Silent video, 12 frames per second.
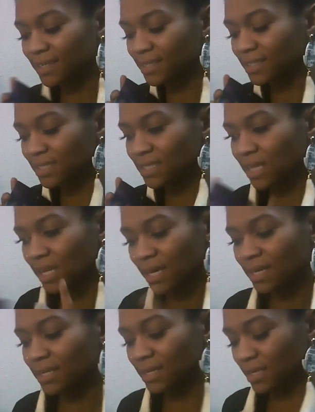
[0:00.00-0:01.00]
is
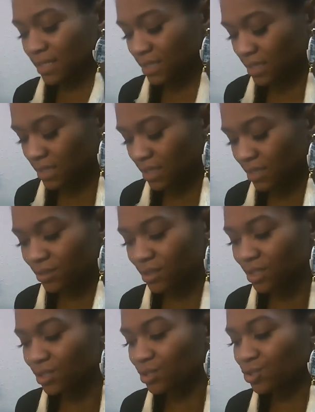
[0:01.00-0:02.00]
not
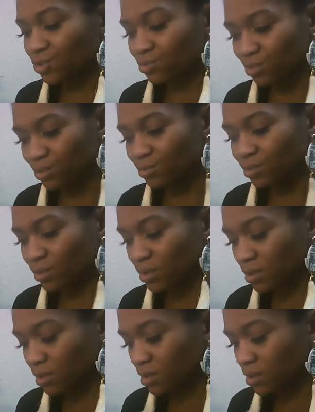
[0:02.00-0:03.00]
necessarily the truth,
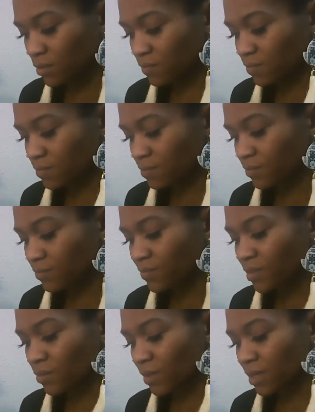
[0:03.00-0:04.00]

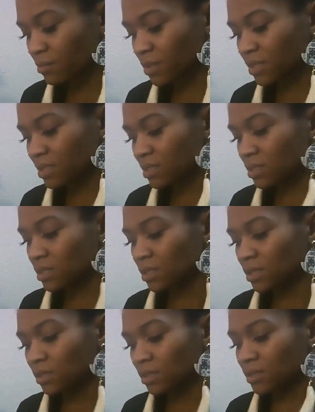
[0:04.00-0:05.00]
right? Because, and,
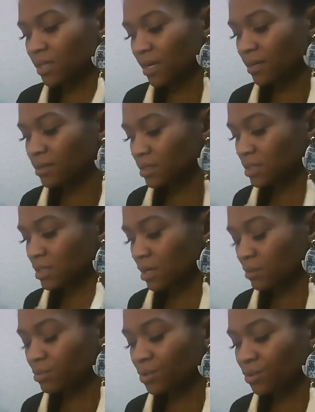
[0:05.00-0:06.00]
and that is
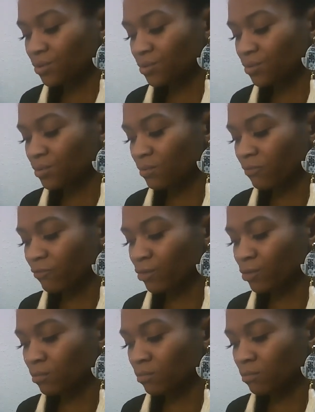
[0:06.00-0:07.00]
stopping you
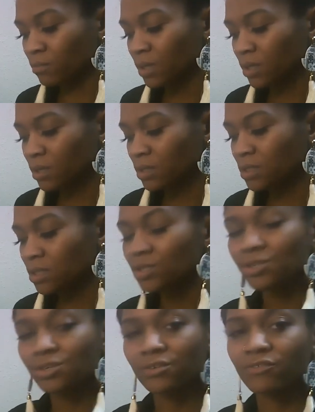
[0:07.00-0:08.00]
from
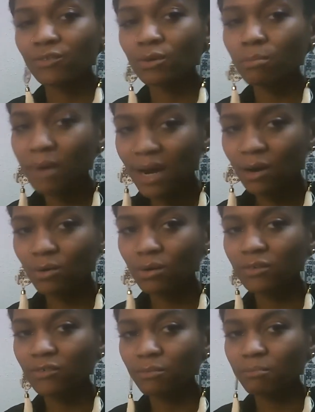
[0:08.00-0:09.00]
seeing your full
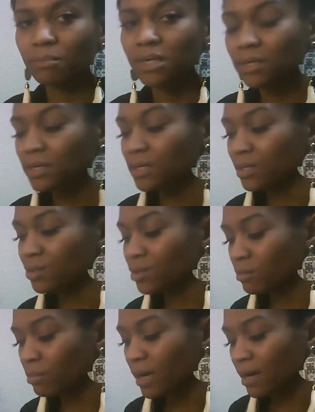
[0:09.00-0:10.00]
power, from being in
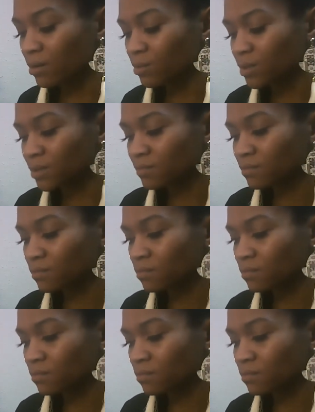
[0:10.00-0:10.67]
your power.